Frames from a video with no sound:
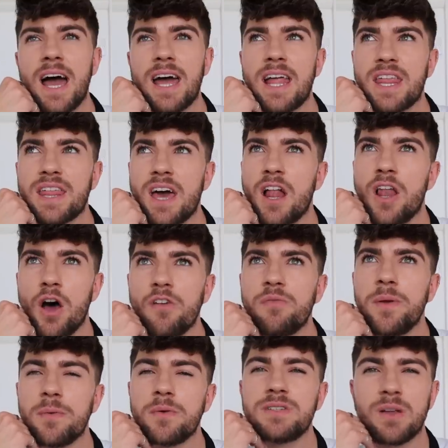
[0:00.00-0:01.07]
And a lot
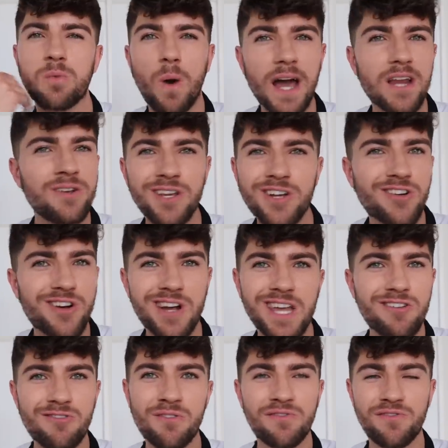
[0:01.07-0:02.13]
of people have said, why don't you create
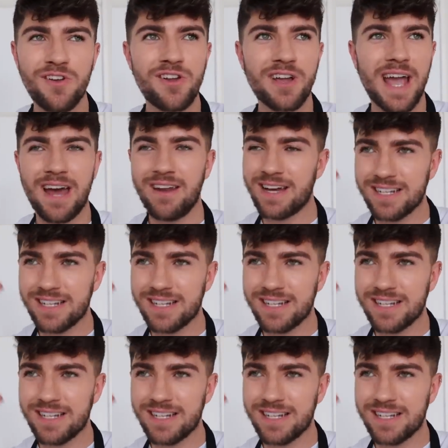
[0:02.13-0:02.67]
your own food account?